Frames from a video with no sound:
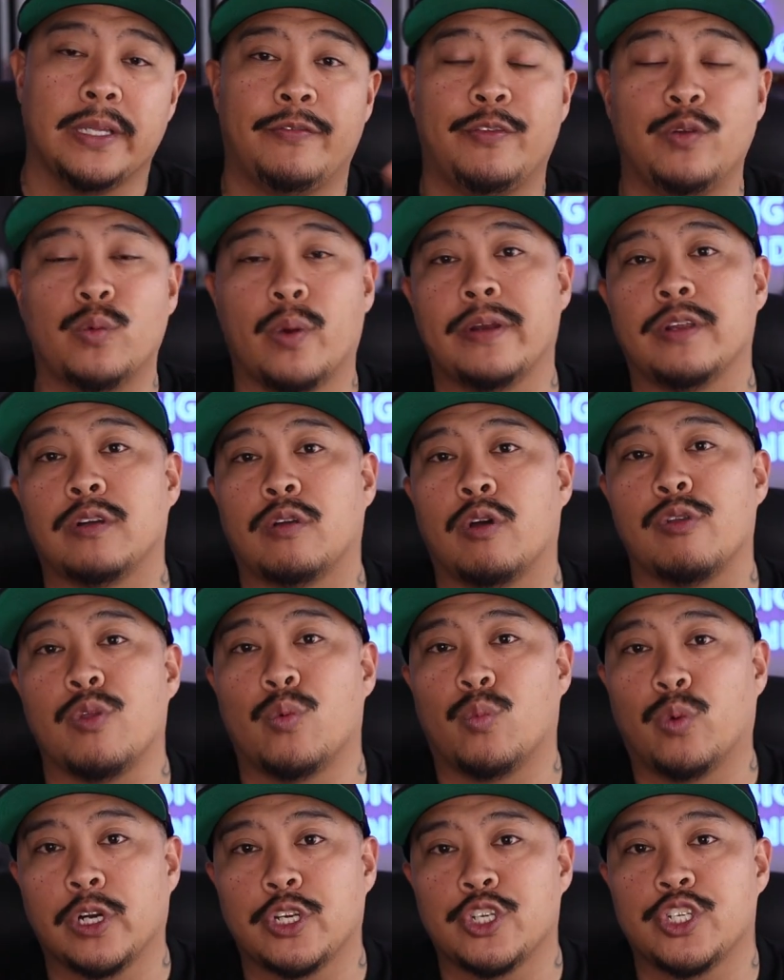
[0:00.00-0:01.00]
If you wanted to go to the
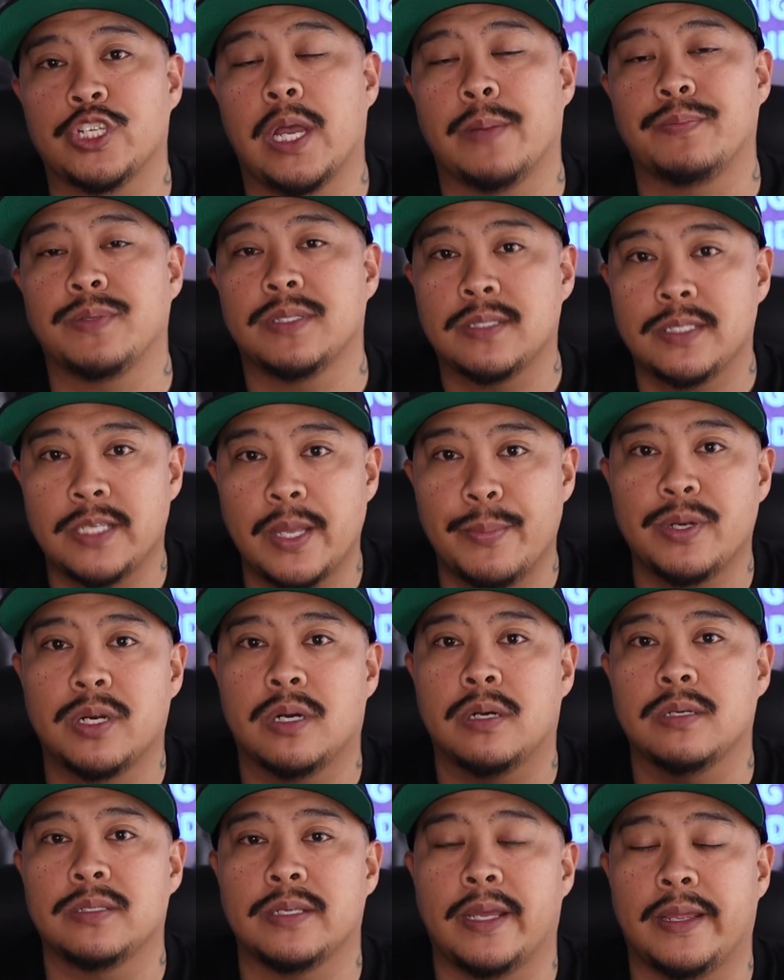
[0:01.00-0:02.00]
workshops and
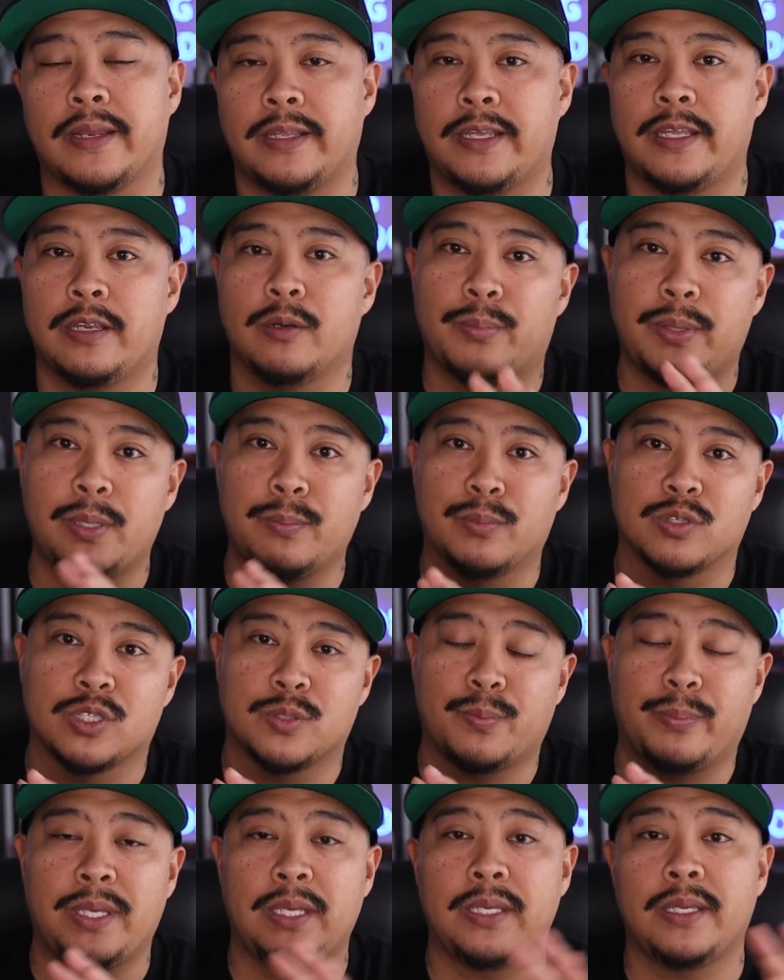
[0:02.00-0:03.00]
seminars and hear people
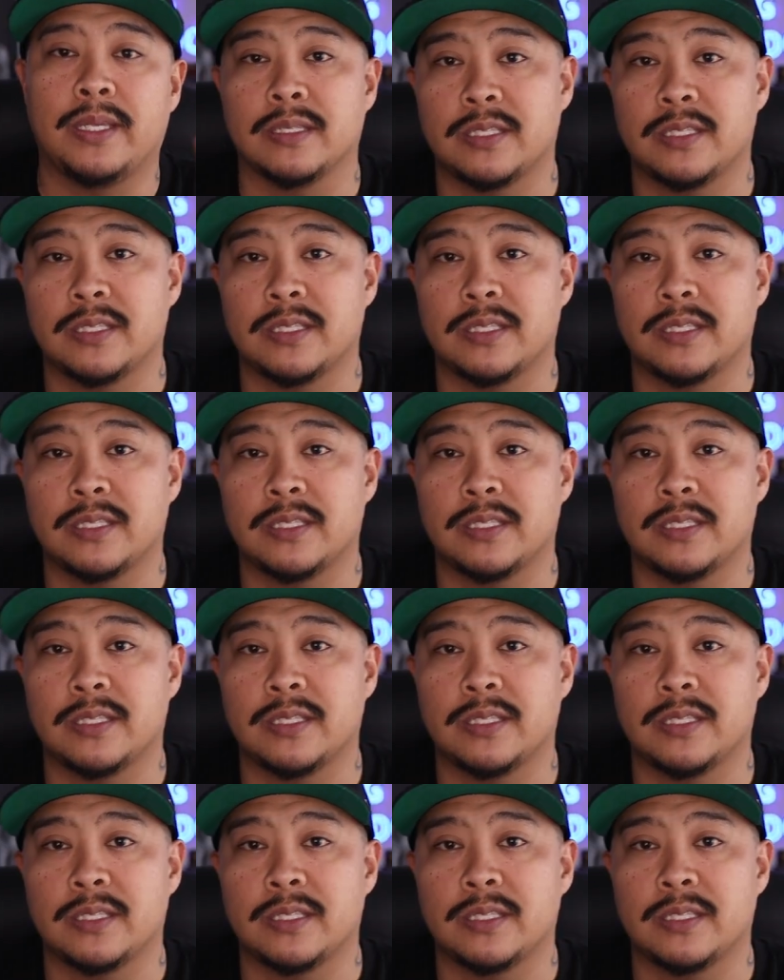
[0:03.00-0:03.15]
speak